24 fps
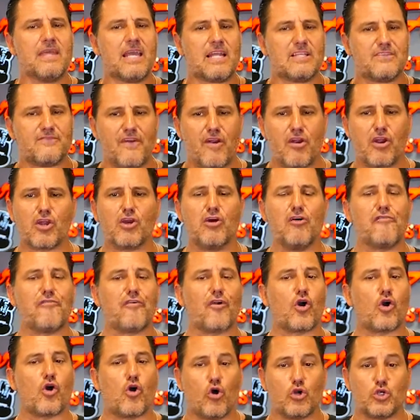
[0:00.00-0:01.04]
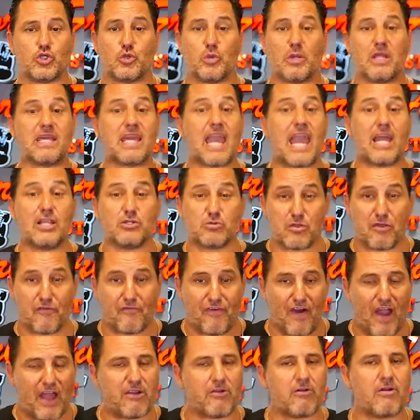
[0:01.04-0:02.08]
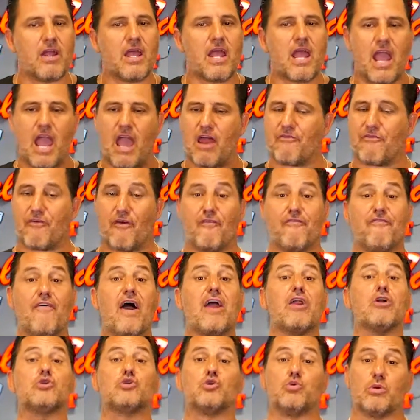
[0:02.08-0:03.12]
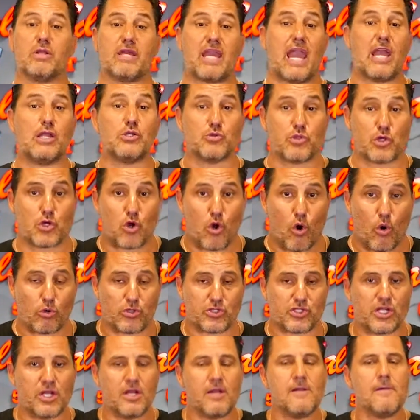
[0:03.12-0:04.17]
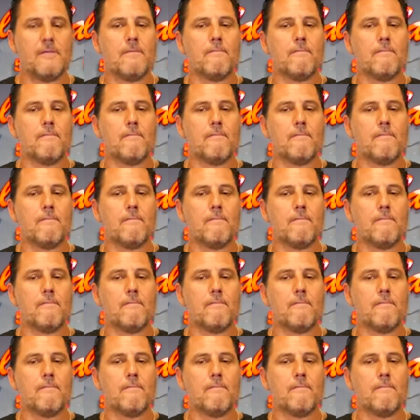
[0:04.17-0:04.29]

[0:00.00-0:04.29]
It's very good for a coach to engage with a fighter and for a fighter to engage with a coach.